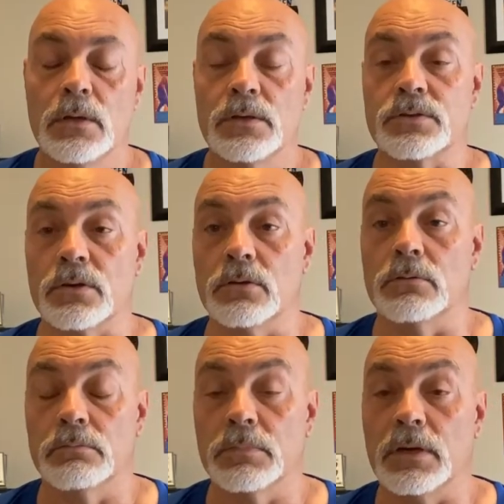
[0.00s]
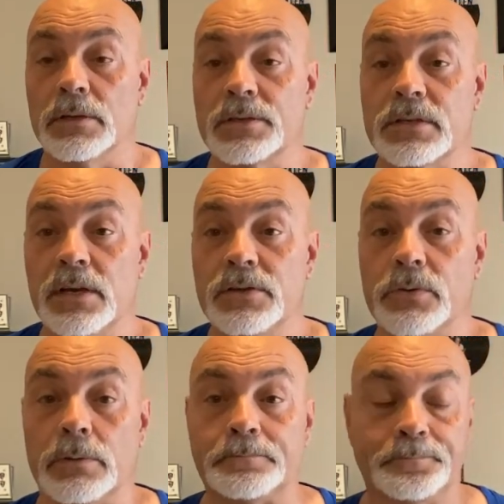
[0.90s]
So let's get into
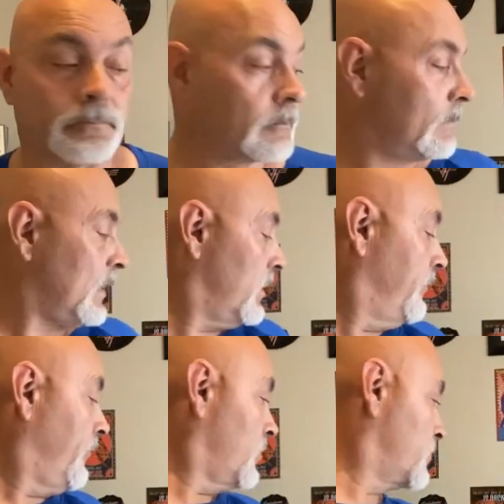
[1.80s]
it. The first